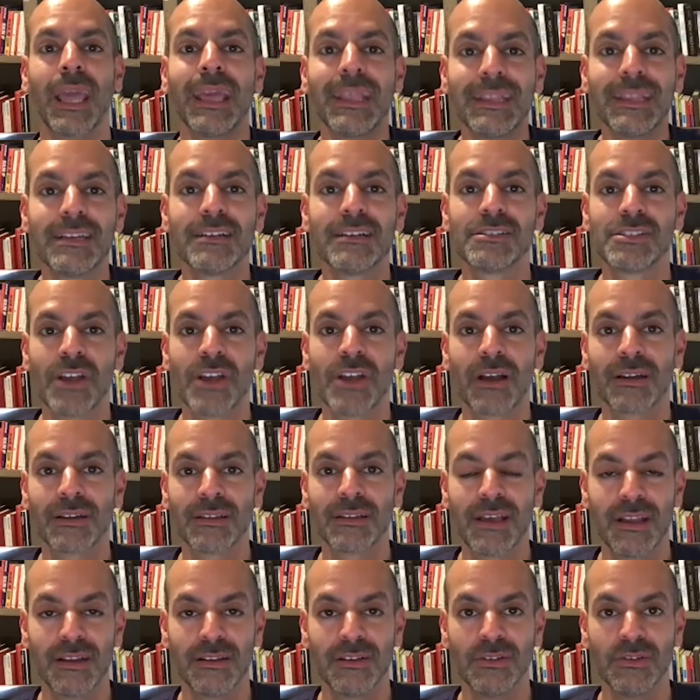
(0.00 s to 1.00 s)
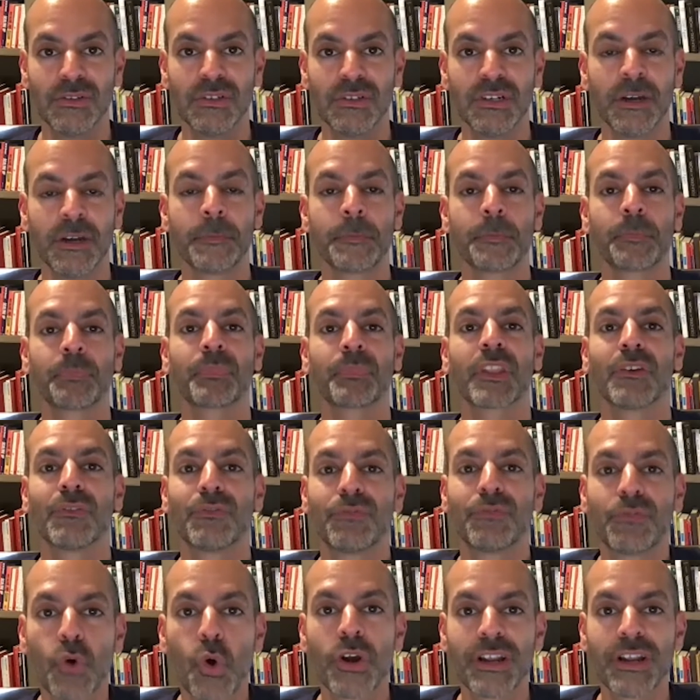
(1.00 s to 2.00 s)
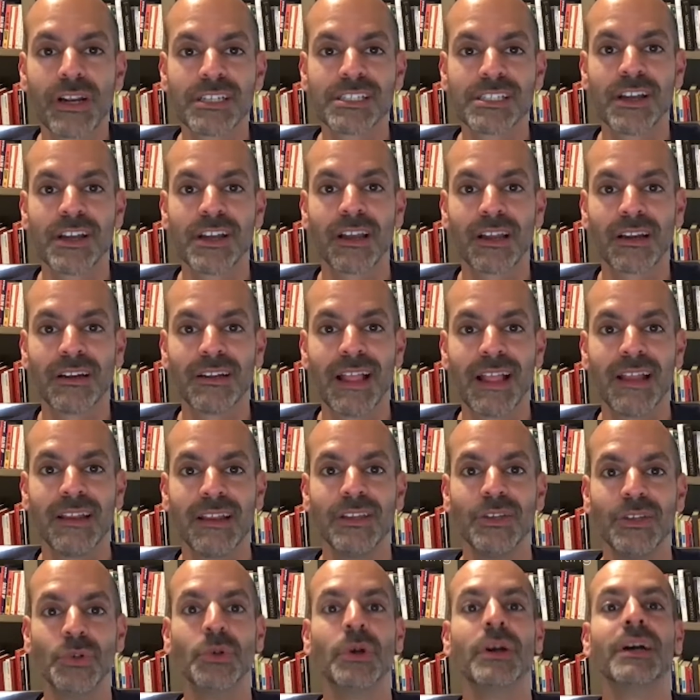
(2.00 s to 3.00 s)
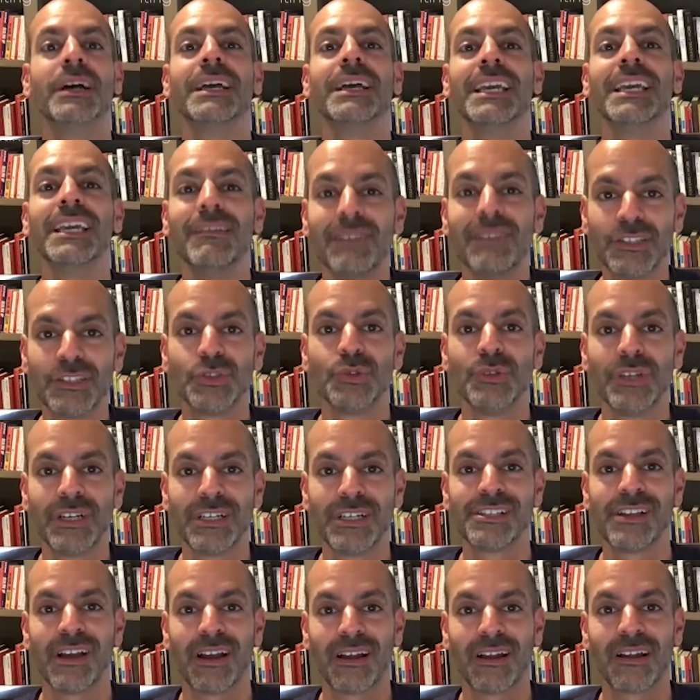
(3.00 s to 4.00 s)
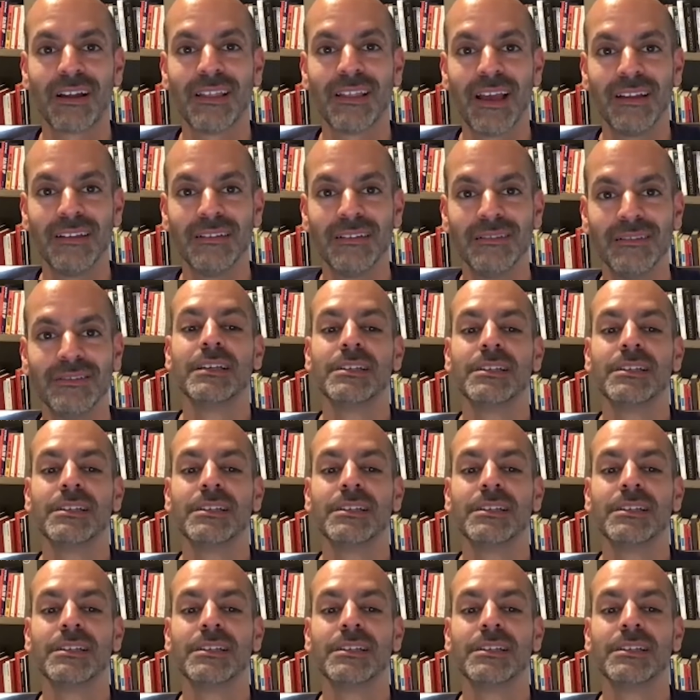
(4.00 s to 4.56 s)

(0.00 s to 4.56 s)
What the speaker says: 8 years younger than you, 4 years younger than you, even 2 years younger than you.